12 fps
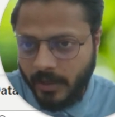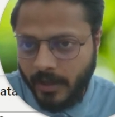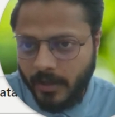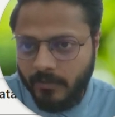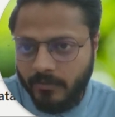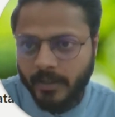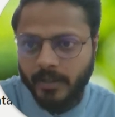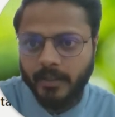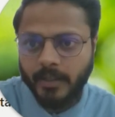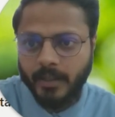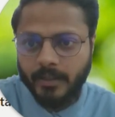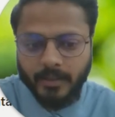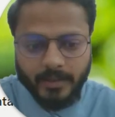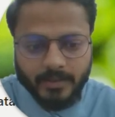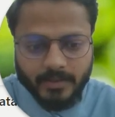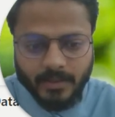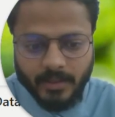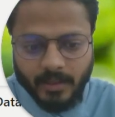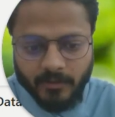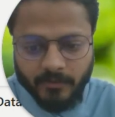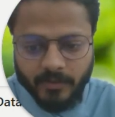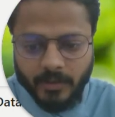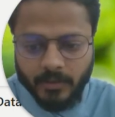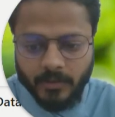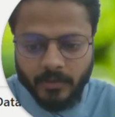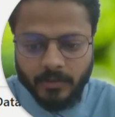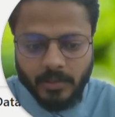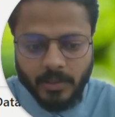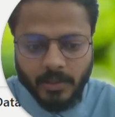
that date. Let's say I filter